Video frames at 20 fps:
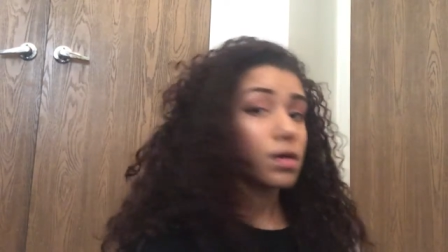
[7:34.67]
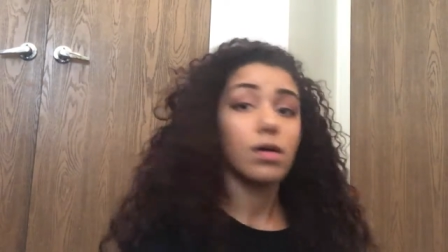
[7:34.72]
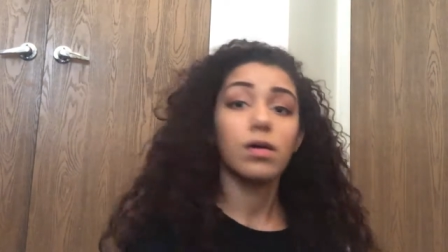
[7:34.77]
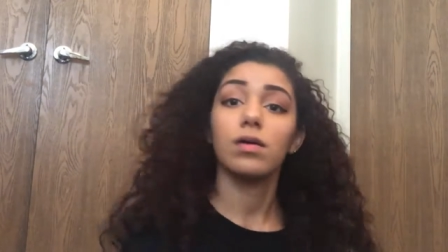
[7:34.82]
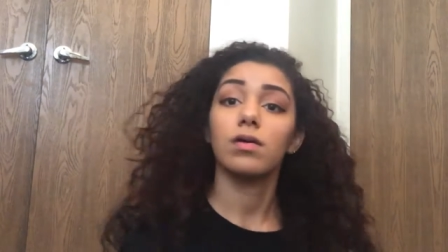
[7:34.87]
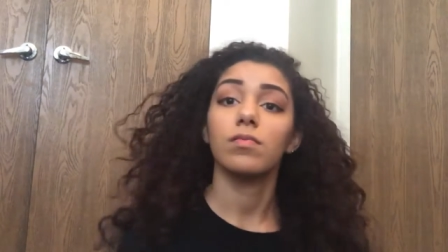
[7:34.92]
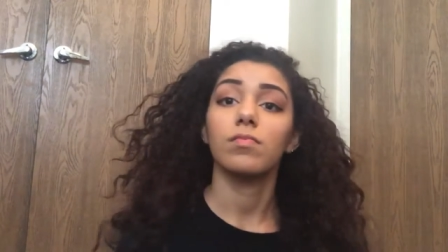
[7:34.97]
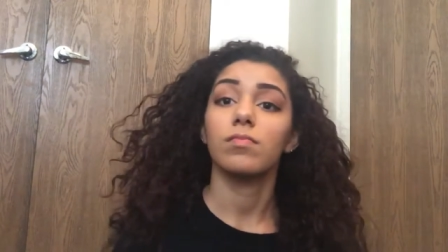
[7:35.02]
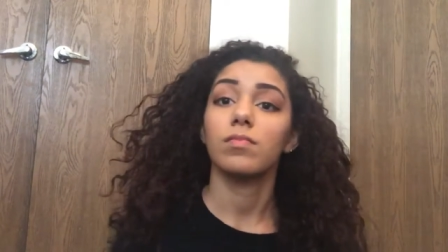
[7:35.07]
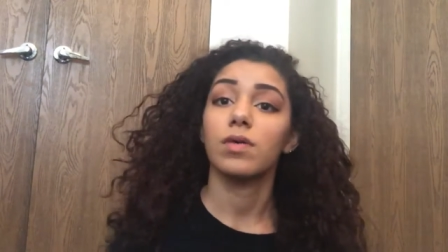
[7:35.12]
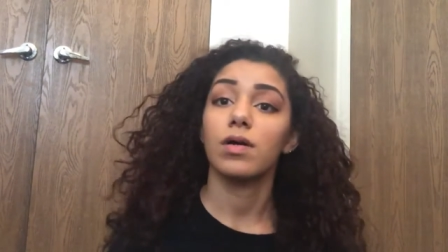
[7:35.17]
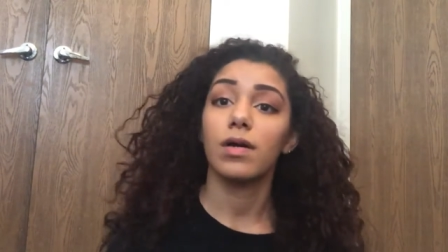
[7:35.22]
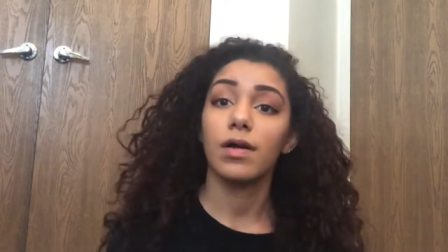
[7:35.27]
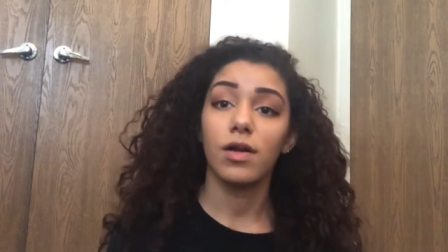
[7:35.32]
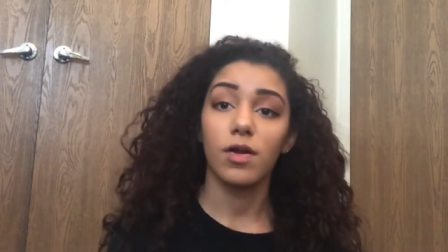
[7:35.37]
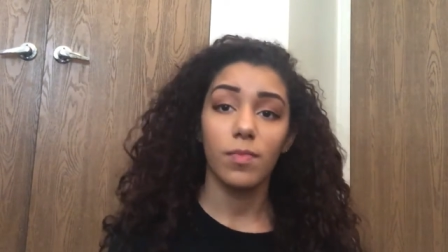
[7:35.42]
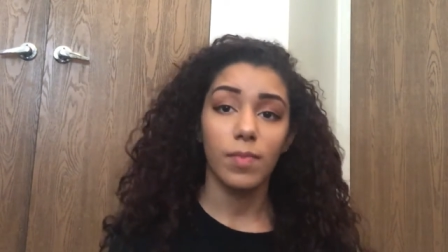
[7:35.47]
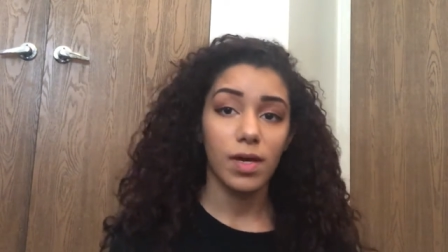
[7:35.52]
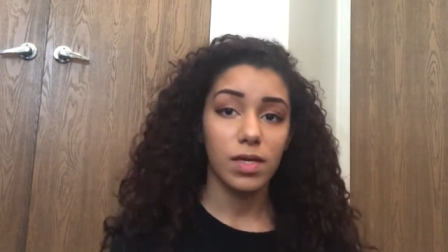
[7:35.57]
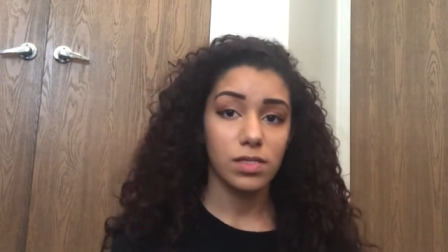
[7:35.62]
um, a
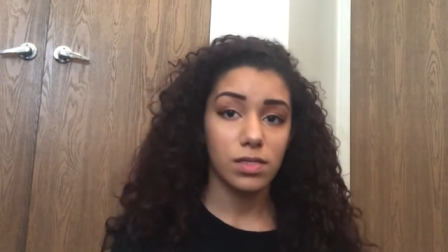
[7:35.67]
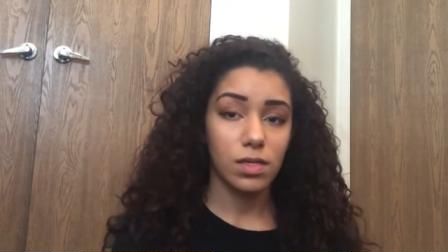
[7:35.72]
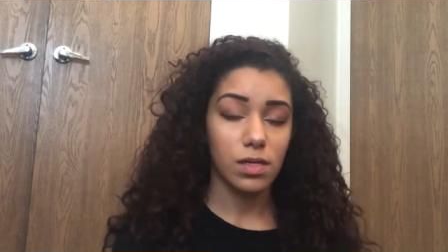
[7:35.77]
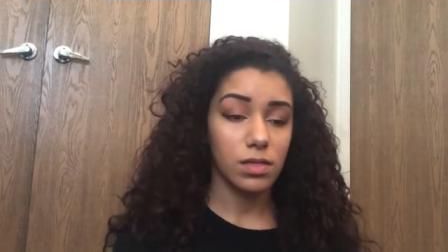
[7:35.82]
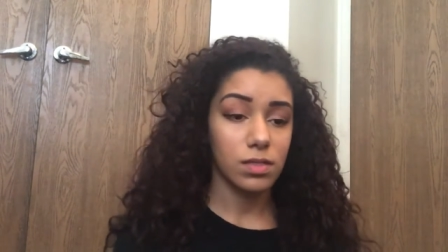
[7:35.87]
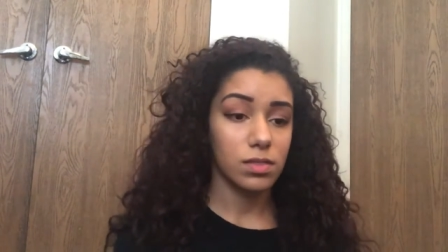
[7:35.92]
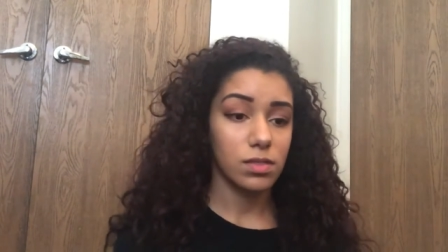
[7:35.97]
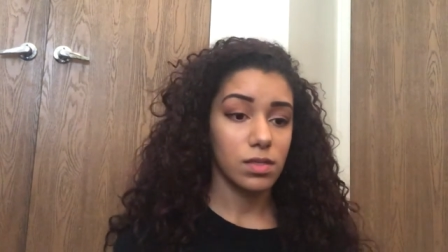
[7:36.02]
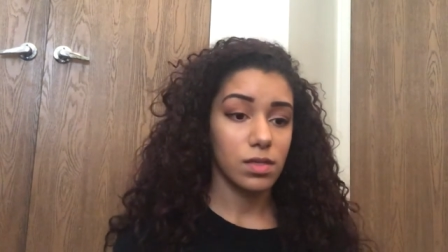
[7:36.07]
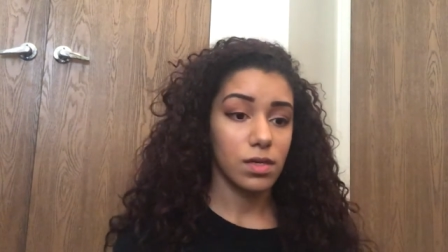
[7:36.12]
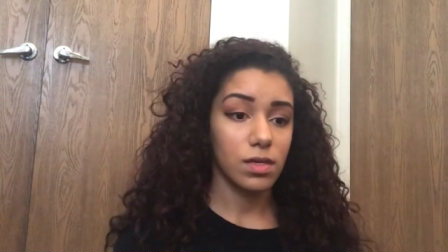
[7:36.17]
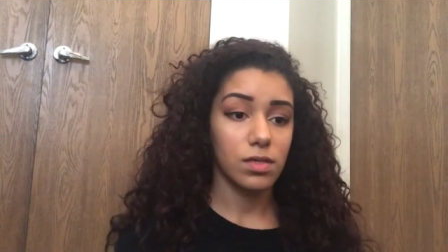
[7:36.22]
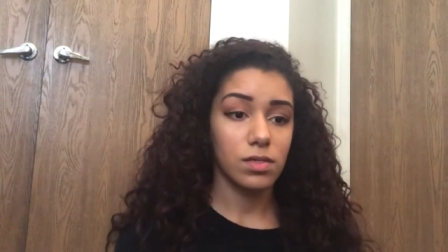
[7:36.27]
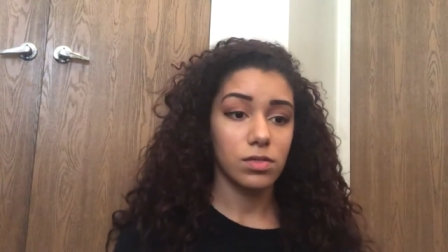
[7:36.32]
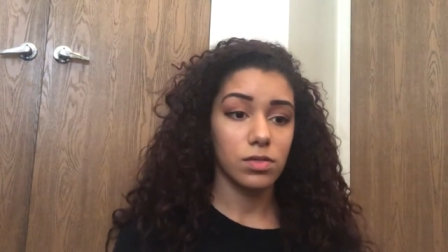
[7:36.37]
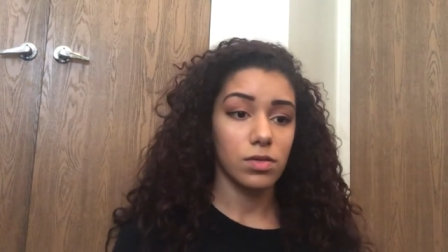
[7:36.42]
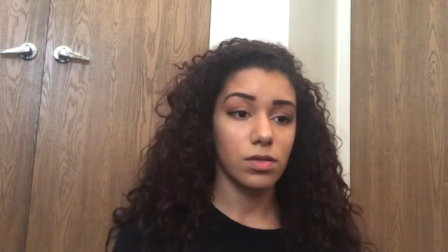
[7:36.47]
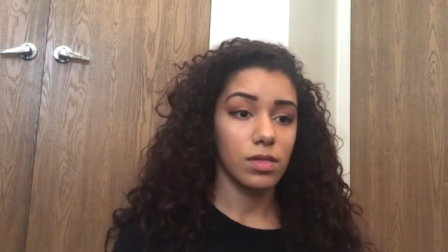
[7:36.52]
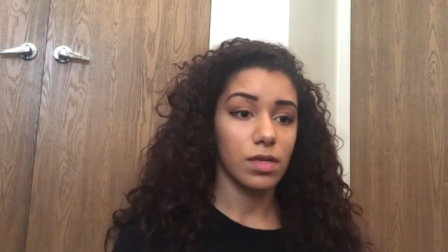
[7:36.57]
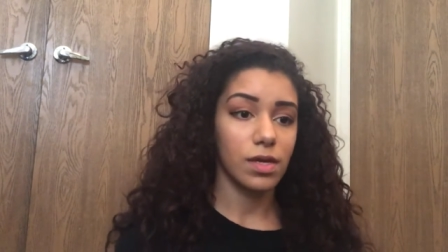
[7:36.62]
hair mask on today,
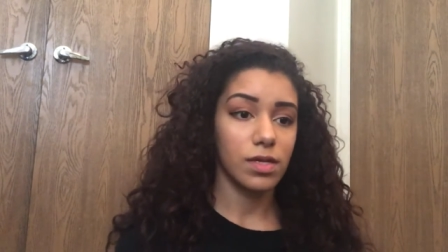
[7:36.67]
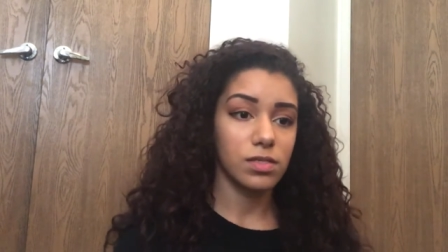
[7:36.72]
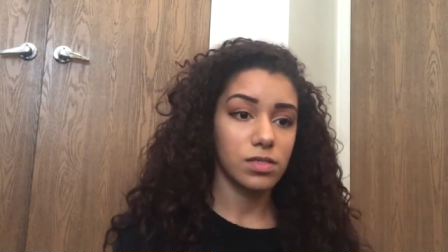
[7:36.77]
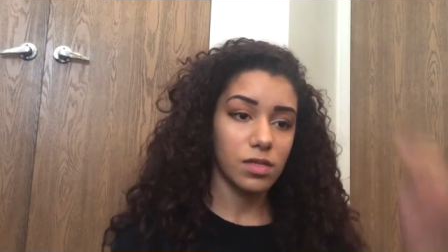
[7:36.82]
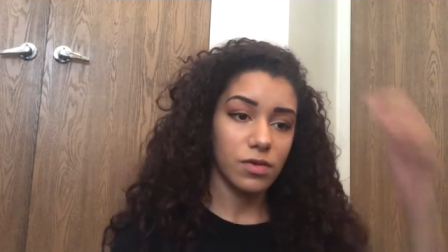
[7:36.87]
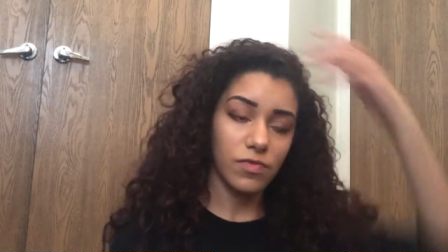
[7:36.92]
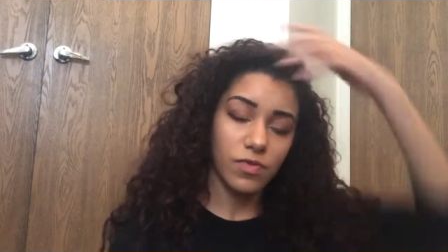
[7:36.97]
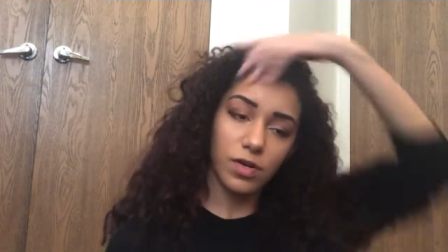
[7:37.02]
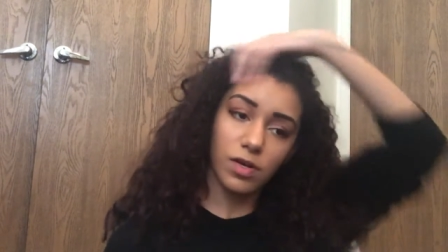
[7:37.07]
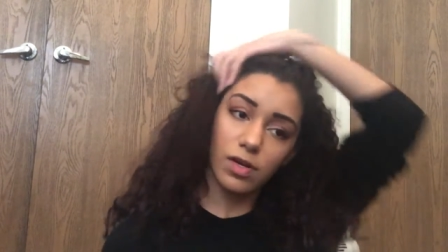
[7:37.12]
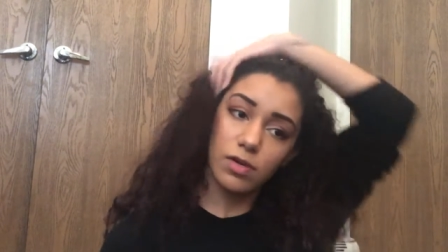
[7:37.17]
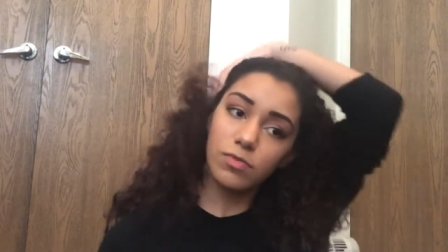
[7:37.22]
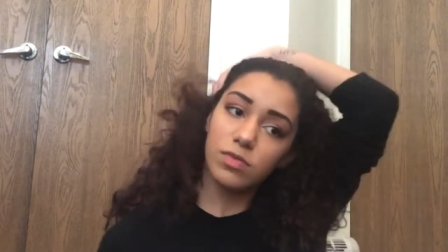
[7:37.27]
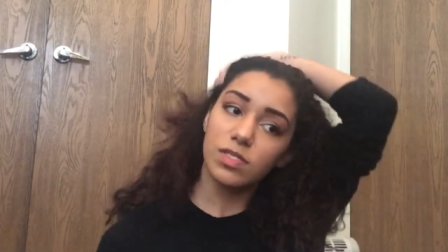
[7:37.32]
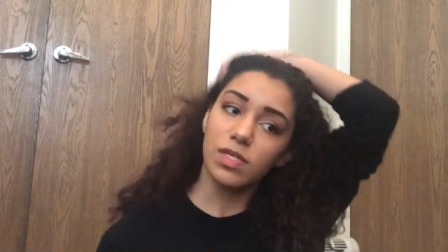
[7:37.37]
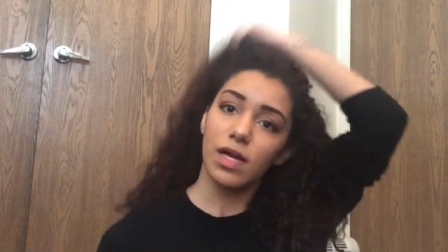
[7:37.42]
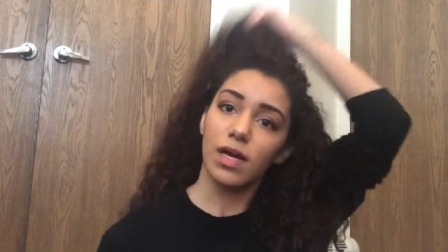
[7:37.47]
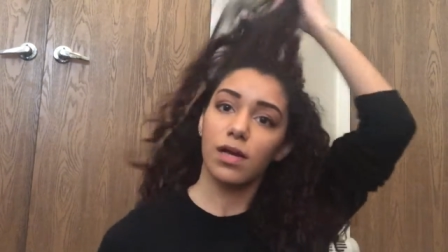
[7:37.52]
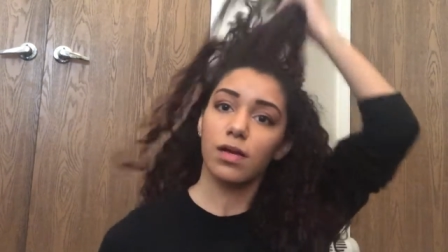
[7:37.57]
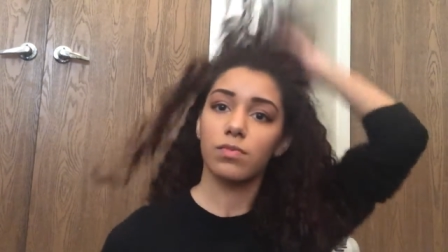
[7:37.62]
so I'm not just going to figure out
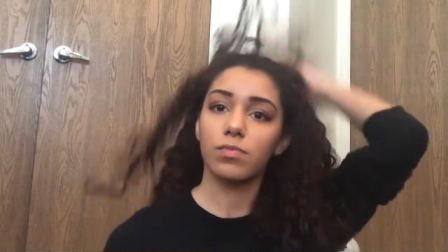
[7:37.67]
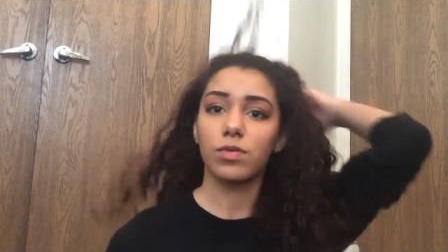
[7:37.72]
which hat